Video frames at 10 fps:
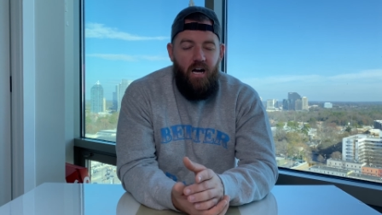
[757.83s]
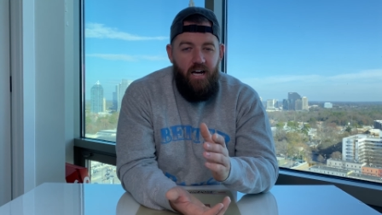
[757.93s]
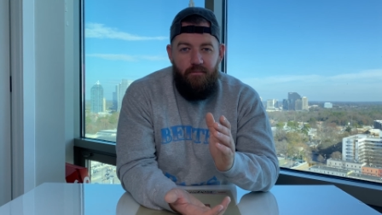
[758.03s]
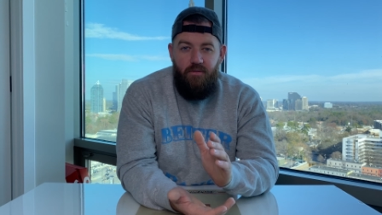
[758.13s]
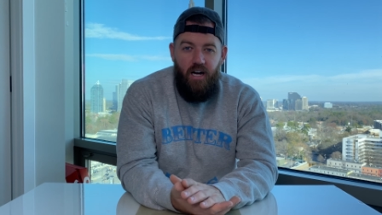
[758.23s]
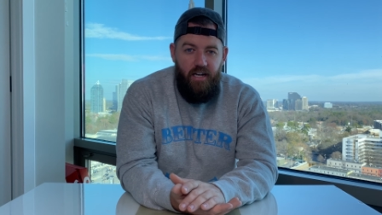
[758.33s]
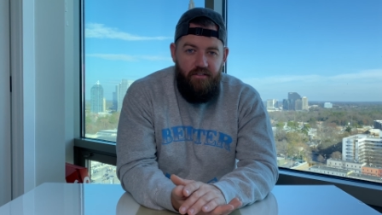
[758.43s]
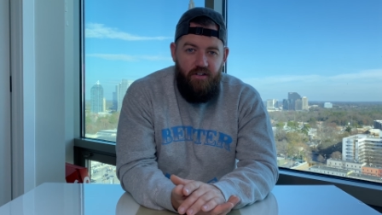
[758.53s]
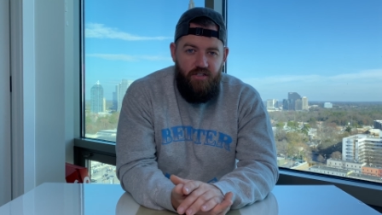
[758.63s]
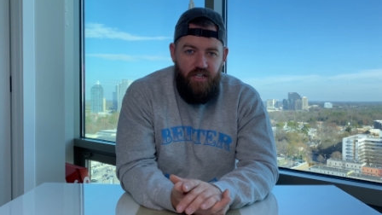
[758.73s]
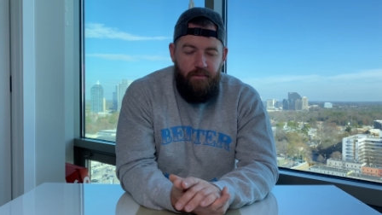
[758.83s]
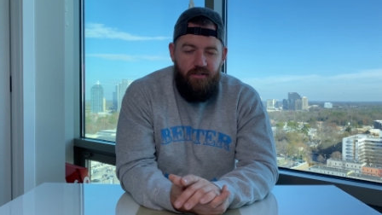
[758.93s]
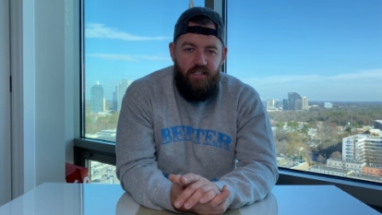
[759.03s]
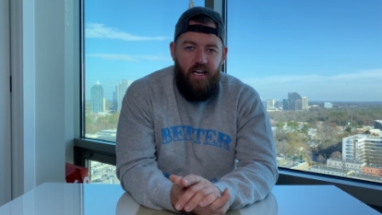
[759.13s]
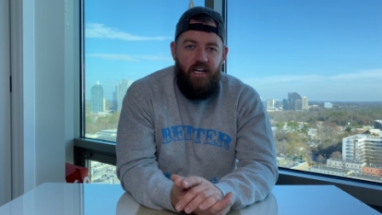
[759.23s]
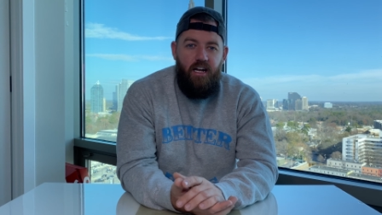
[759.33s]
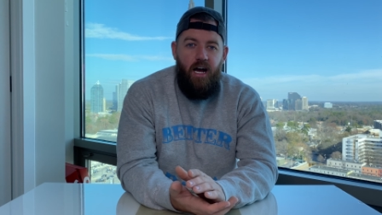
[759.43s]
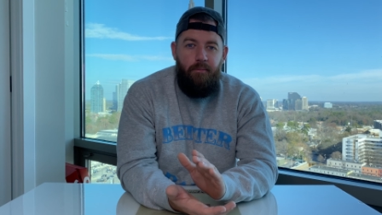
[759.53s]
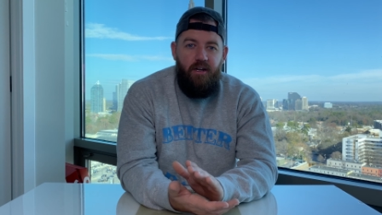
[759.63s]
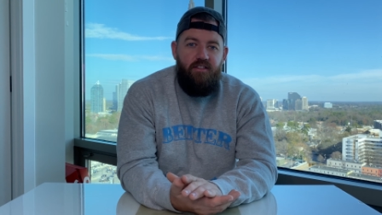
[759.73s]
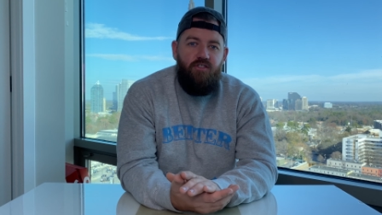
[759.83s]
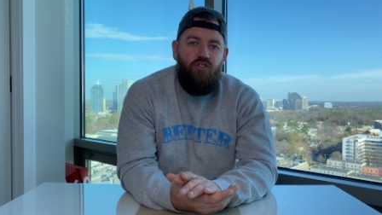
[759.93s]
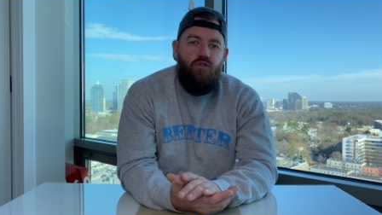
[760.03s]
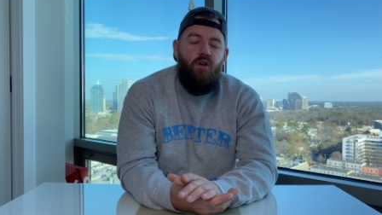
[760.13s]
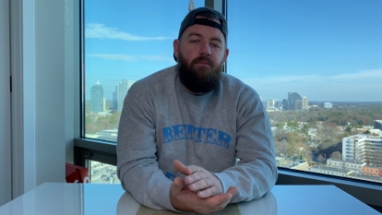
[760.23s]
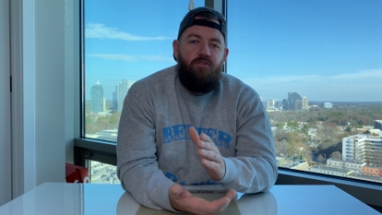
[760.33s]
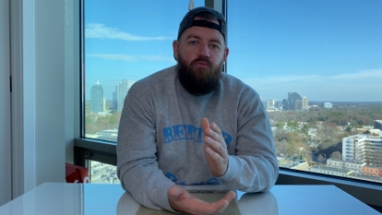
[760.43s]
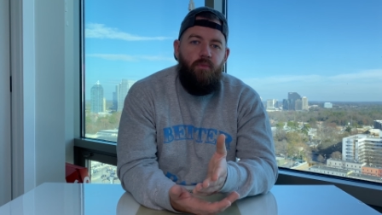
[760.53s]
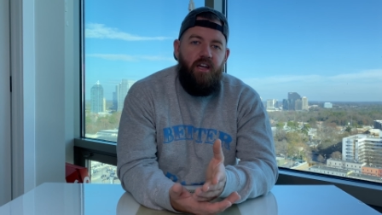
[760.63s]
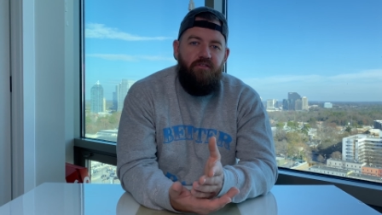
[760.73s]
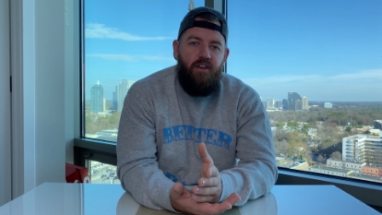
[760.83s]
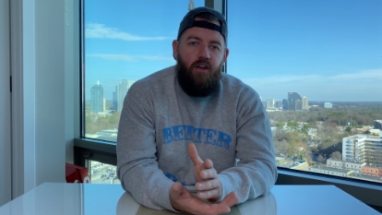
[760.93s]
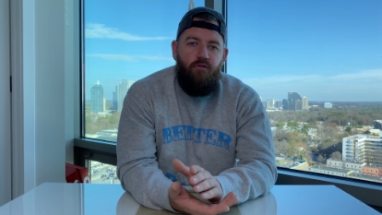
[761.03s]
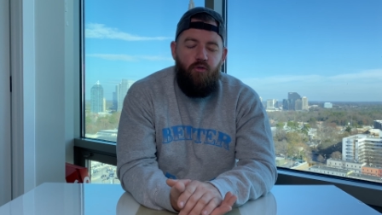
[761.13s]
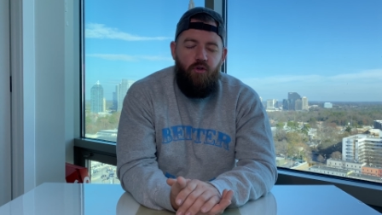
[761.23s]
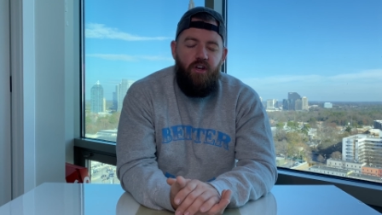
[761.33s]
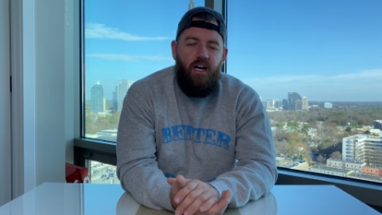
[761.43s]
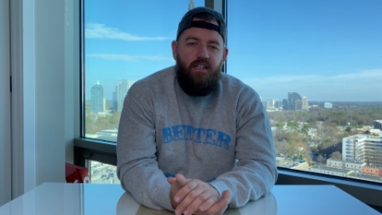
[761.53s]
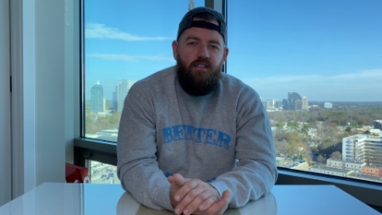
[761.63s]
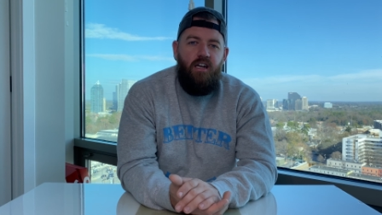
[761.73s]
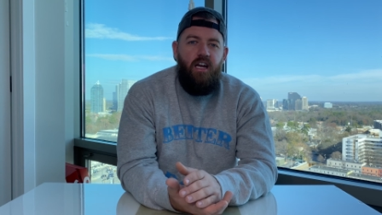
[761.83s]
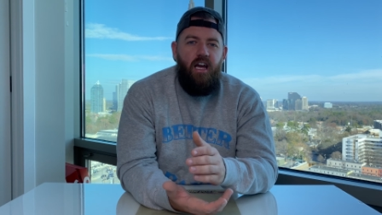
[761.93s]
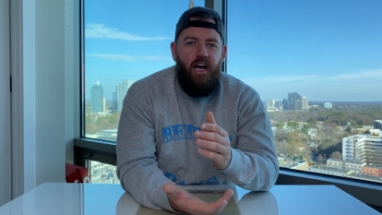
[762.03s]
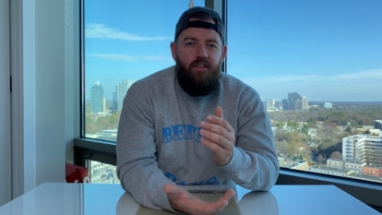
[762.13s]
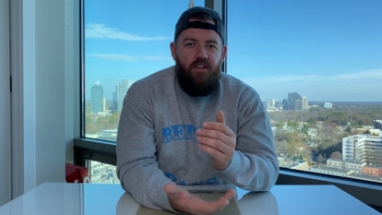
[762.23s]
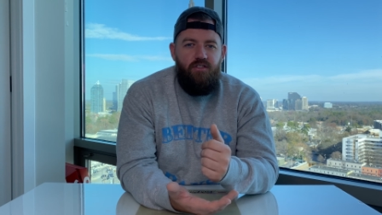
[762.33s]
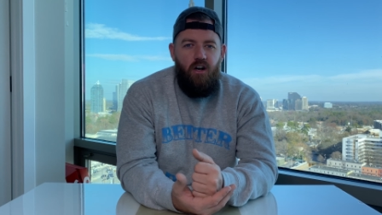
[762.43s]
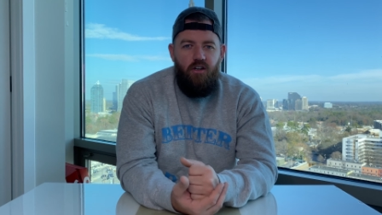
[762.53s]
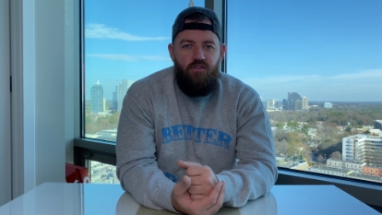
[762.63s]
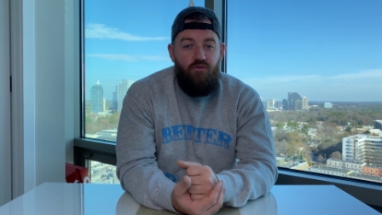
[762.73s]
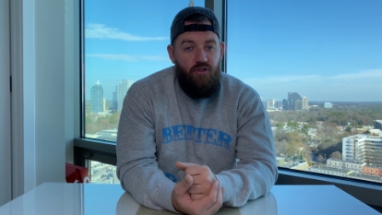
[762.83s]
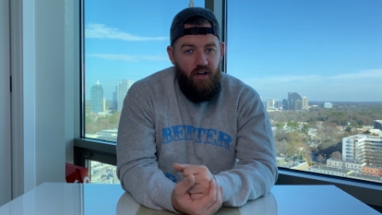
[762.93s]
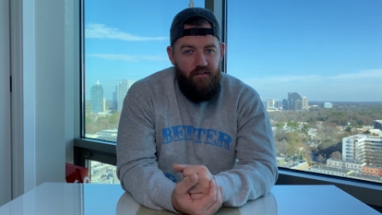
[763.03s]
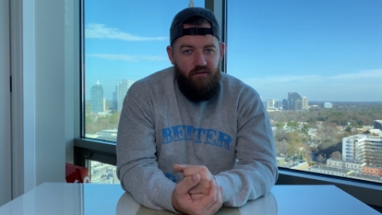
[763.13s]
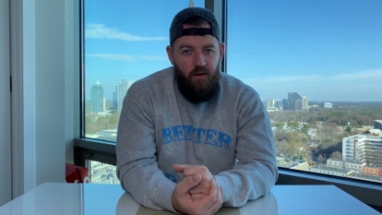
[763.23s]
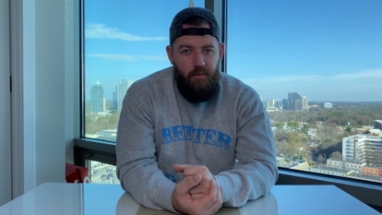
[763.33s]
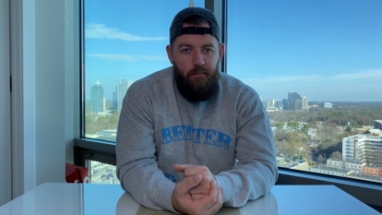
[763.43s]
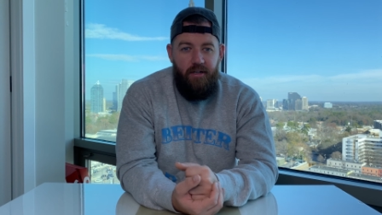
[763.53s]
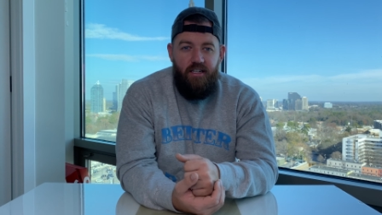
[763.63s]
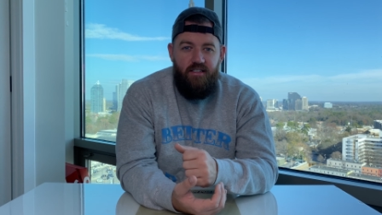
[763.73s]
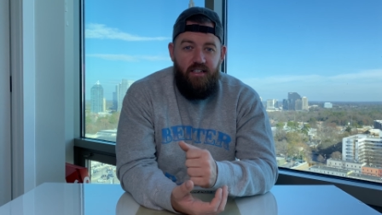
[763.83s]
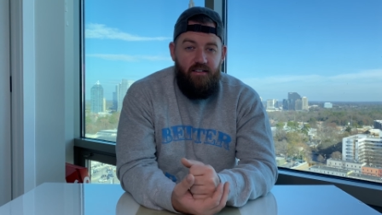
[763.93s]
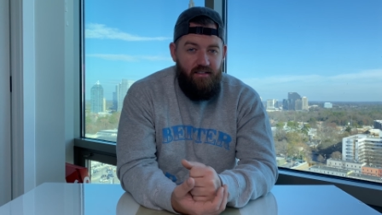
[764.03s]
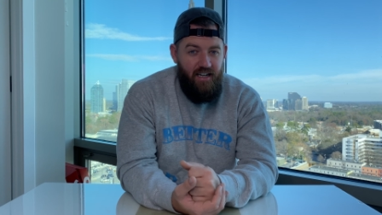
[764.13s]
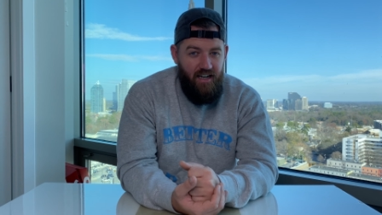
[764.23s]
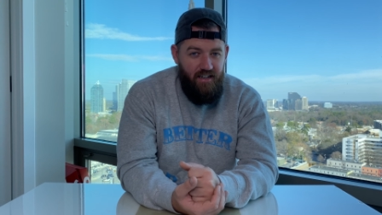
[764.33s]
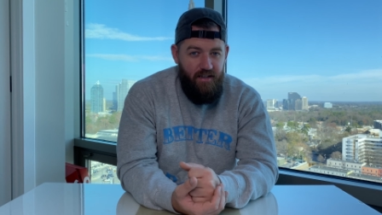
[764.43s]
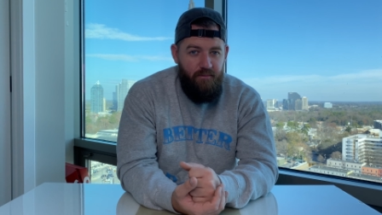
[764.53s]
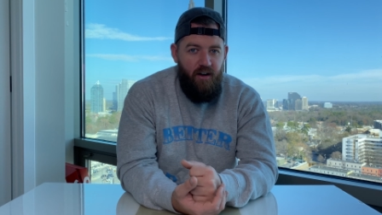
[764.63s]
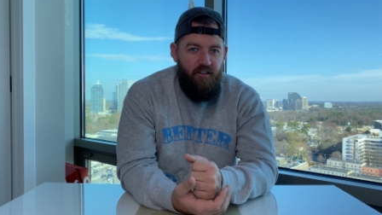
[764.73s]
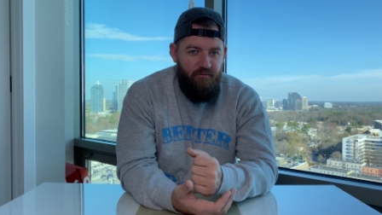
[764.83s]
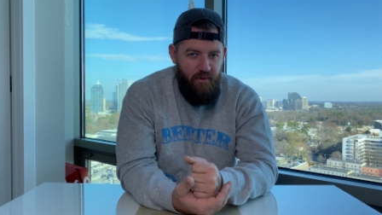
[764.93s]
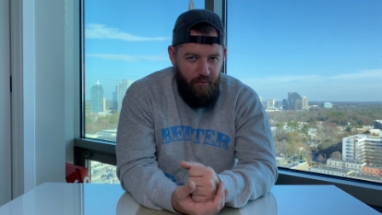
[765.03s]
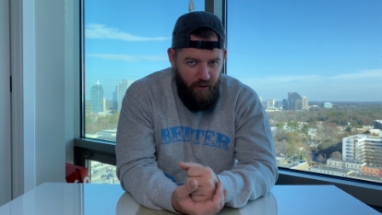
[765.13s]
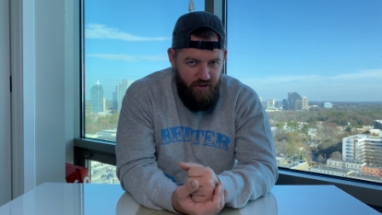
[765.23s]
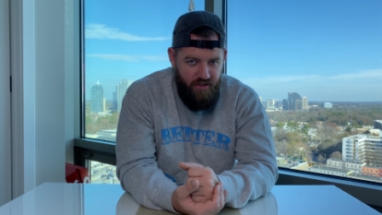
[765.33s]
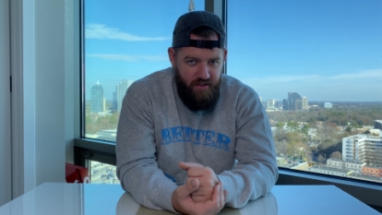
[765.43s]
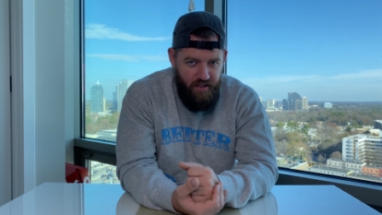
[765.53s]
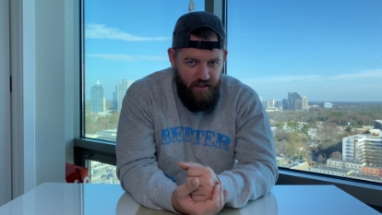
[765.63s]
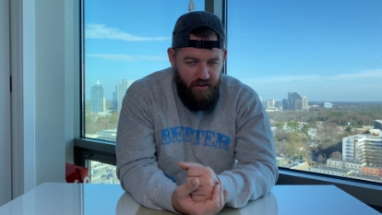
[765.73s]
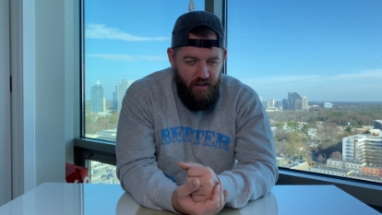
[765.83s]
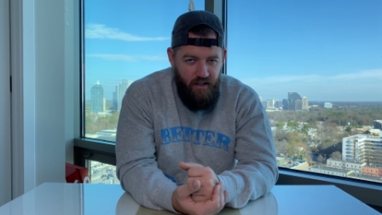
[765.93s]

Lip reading: I am not even ashamed to say it. I picked this shoe up to make a video for you guys, and then to also try and flip it, because at the time of me purchasing,